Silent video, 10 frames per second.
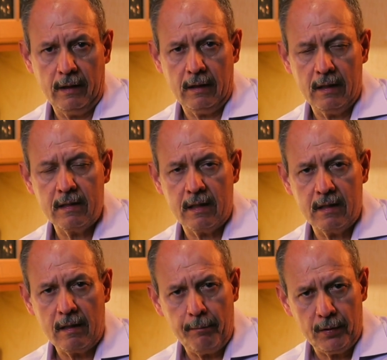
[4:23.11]

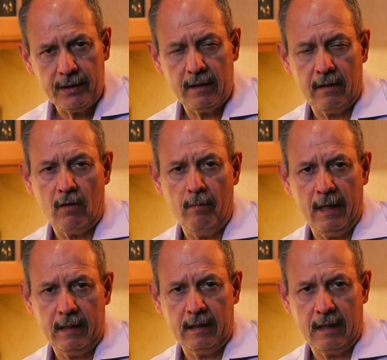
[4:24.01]
It's a positive
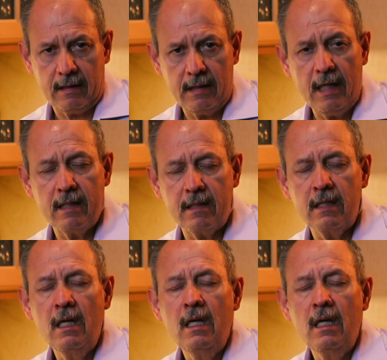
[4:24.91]
command in that sense.